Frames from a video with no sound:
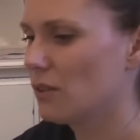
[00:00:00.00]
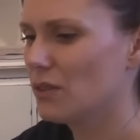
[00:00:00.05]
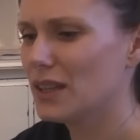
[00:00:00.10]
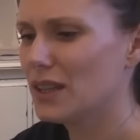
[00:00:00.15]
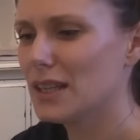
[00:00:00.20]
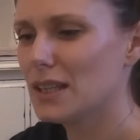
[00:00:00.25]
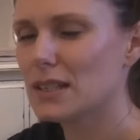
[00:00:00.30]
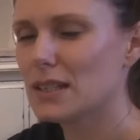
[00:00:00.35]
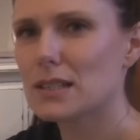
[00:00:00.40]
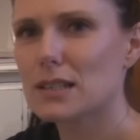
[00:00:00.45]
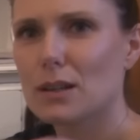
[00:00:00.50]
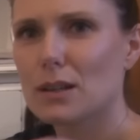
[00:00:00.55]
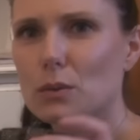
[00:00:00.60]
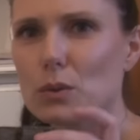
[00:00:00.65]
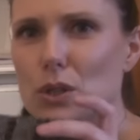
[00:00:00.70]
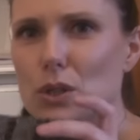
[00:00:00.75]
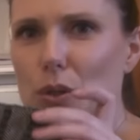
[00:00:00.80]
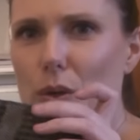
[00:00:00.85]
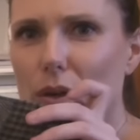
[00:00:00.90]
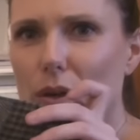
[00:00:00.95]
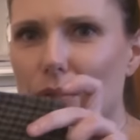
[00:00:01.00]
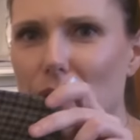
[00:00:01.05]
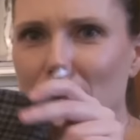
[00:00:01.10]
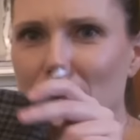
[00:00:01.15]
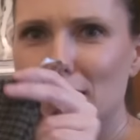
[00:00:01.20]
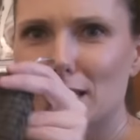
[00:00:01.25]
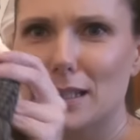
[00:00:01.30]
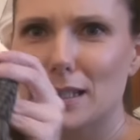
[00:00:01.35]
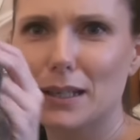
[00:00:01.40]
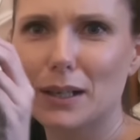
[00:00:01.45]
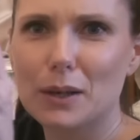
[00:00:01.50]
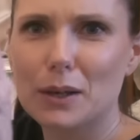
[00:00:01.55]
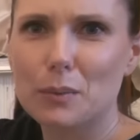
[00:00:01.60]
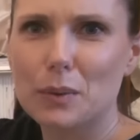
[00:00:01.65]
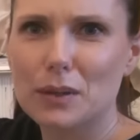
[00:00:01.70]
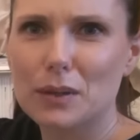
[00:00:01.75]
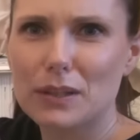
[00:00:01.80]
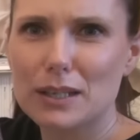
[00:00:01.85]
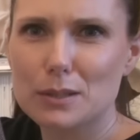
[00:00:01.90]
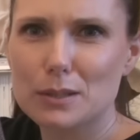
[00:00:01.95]
these little short things here,
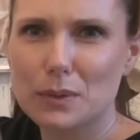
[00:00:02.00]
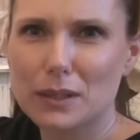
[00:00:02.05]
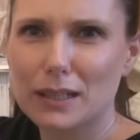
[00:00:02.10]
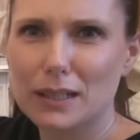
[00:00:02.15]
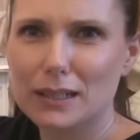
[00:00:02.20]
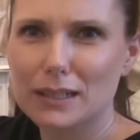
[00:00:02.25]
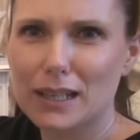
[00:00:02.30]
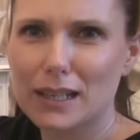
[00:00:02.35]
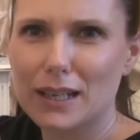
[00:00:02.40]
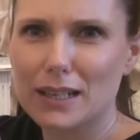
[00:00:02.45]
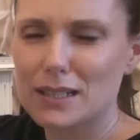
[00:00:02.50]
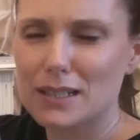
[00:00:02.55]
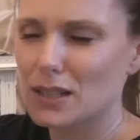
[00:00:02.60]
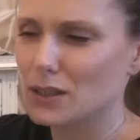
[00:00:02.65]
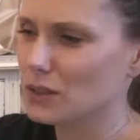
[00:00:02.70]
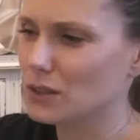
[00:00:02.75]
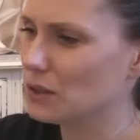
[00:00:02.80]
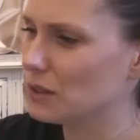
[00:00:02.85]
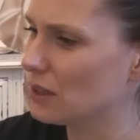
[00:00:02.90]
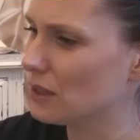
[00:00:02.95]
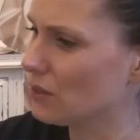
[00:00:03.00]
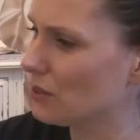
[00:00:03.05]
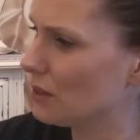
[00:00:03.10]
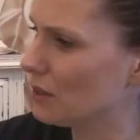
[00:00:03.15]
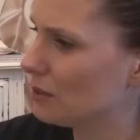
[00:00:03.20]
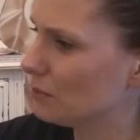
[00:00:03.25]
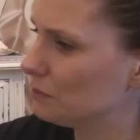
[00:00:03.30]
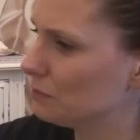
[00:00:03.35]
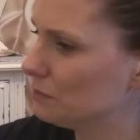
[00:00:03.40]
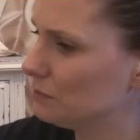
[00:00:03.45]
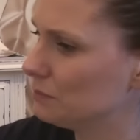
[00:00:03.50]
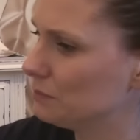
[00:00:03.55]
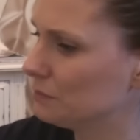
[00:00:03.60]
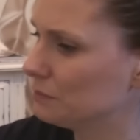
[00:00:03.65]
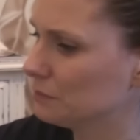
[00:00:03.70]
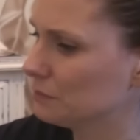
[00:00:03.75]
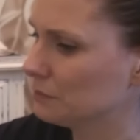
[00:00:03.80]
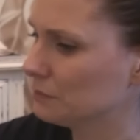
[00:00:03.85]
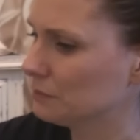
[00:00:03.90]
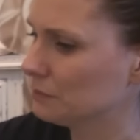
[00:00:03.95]
wear these with like tights underneath them.
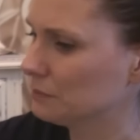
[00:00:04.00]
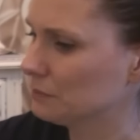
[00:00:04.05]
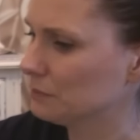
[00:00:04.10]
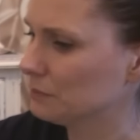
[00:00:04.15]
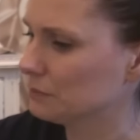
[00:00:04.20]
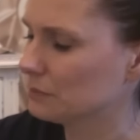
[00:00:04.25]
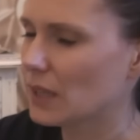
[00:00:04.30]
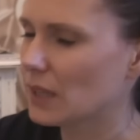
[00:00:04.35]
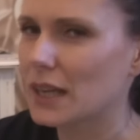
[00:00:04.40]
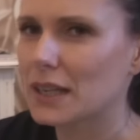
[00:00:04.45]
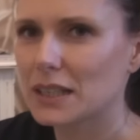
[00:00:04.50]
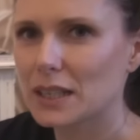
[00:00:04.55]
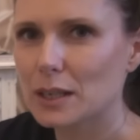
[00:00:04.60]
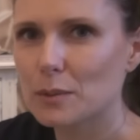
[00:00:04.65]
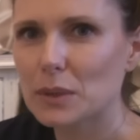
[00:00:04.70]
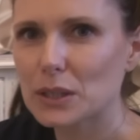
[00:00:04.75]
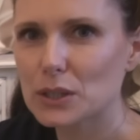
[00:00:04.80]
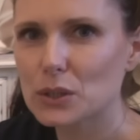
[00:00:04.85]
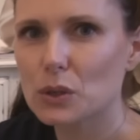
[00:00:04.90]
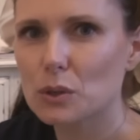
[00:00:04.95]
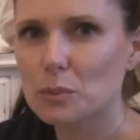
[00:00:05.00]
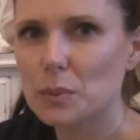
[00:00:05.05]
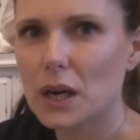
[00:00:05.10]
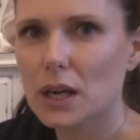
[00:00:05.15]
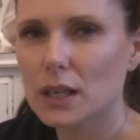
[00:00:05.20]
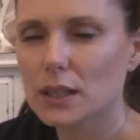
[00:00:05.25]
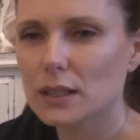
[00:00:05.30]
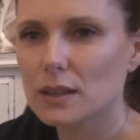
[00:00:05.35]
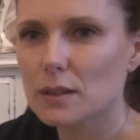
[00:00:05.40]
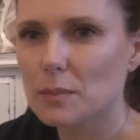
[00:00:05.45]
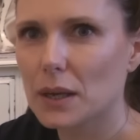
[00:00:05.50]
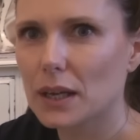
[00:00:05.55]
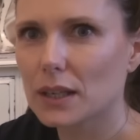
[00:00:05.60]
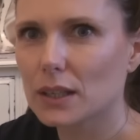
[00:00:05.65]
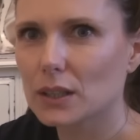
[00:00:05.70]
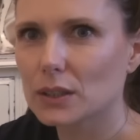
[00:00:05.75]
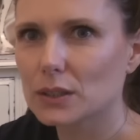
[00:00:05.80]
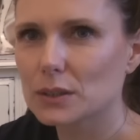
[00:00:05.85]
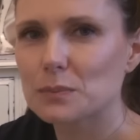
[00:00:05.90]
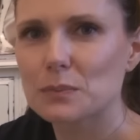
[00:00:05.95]
I can hear my dog barking in the
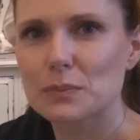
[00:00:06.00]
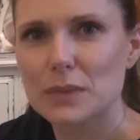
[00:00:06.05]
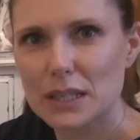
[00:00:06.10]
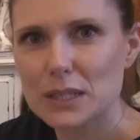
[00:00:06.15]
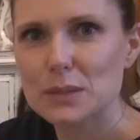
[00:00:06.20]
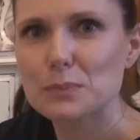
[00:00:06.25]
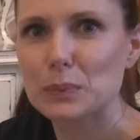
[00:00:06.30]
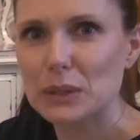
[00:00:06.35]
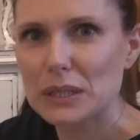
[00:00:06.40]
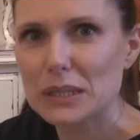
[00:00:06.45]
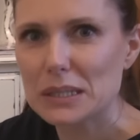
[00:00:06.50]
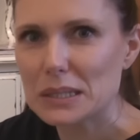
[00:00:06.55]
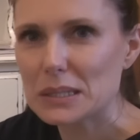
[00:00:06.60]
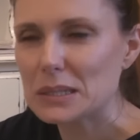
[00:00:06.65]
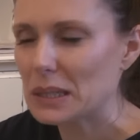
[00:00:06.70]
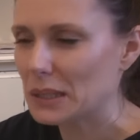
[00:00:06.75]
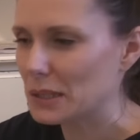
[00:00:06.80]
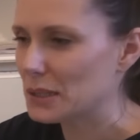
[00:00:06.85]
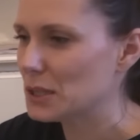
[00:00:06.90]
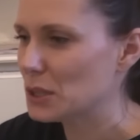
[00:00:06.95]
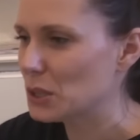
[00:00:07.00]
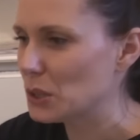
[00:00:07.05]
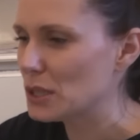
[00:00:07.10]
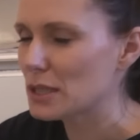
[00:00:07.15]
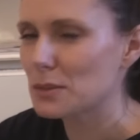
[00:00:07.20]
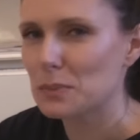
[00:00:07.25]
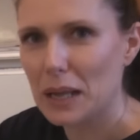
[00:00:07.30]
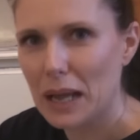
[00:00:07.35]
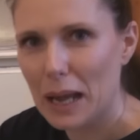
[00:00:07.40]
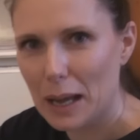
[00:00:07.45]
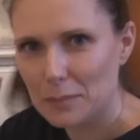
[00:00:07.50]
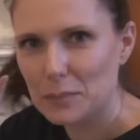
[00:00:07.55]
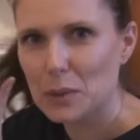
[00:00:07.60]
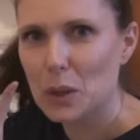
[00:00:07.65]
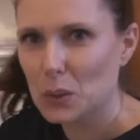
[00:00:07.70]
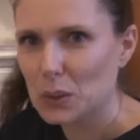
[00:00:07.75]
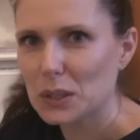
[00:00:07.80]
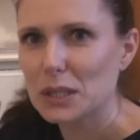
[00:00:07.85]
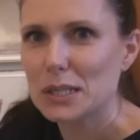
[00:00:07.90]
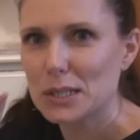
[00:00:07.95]
background. Please excuse me, I'm
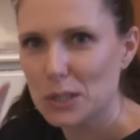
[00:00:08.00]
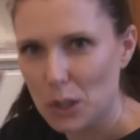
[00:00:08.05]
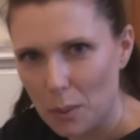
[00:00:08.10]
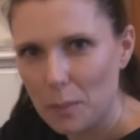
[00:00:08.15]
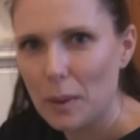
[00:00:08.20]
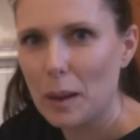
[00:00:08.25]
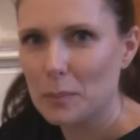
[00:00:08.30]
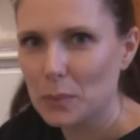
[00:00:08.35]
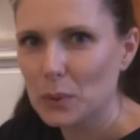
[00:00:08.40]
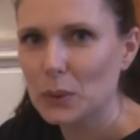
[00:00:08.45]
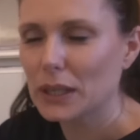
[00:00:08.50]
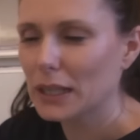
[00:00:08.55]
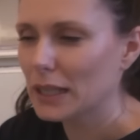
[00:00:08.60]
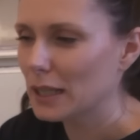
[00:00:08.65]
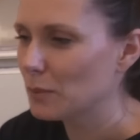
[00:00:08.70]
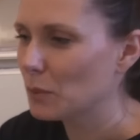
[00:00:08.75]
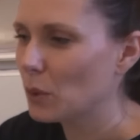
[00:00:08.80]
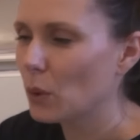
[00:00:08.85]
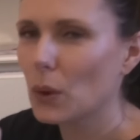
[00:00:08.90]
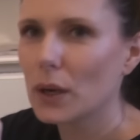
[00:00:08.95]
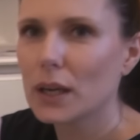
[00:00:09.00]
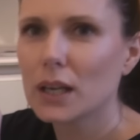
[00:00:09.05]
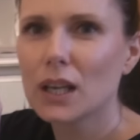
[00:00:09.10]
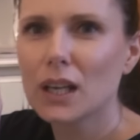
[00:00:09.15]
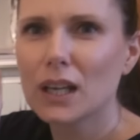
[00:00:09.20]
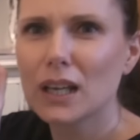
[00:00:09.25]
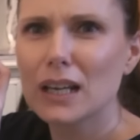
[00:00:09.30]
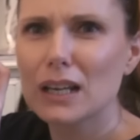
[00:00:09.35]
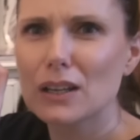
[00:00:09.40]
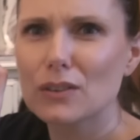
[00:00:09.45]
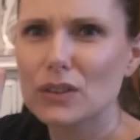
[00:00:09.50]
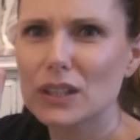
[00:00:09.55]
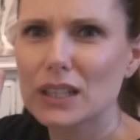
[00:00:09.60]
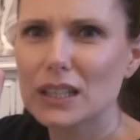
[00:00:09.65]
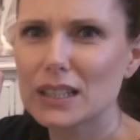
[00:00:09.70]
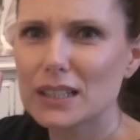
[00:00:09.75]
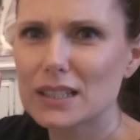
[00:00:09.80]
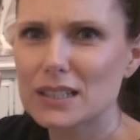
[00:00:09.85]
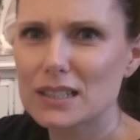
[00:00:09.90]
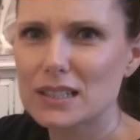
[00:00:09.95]
not going to stop, I'm going to keep going.
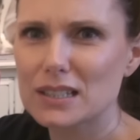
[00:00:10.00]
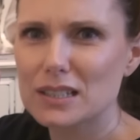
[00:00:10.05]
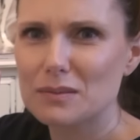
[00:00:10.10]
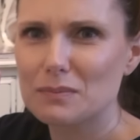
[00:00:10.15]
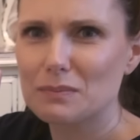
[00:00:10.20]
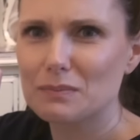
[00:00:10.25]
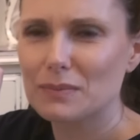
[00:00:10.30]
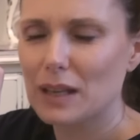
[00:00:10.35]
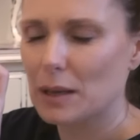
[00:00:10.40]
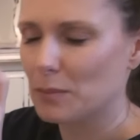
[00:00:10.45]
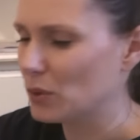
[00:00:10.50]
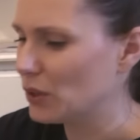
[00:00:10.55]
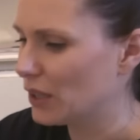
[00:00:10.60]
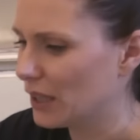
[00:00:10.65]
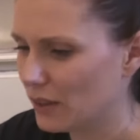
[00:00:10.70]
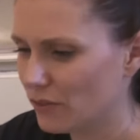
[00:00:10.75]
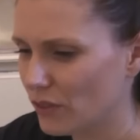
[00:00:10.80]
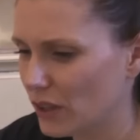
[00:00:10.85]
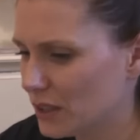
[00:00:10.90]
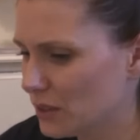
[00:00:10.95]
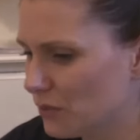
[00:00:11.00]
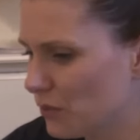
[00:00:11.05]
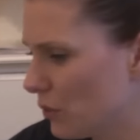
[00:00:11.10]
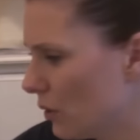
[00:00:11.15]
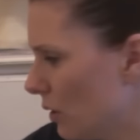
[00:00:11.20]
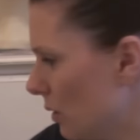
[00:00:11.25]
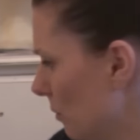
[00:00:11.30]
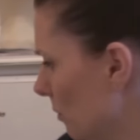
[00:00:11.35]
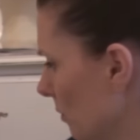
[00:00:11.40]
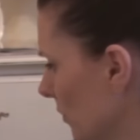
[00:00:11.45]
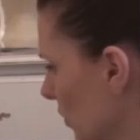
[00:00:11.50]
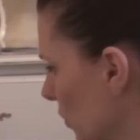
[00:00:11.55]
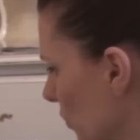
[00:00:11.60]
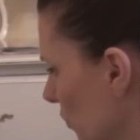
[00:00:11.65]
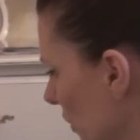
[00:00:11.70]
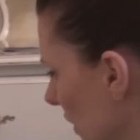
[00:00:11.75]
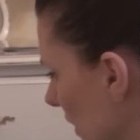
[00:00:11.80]
These, I'm going to get rid of them, don't